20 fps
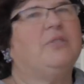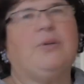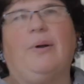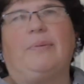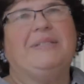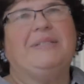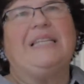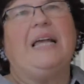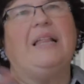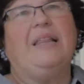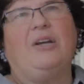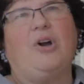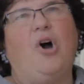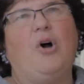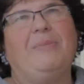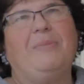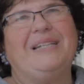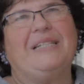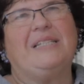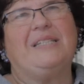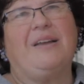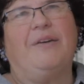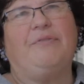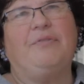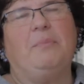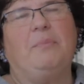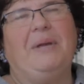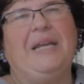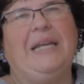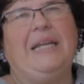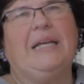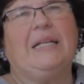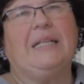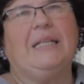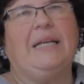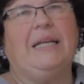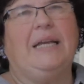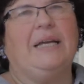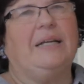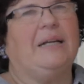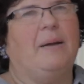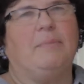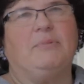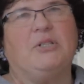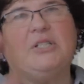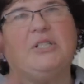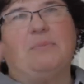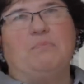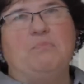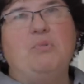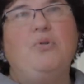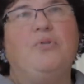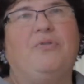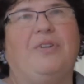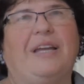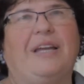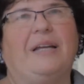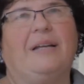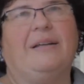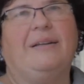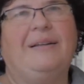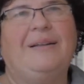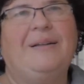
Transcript: so I'm selling all my stuff immediately and I'm just moving.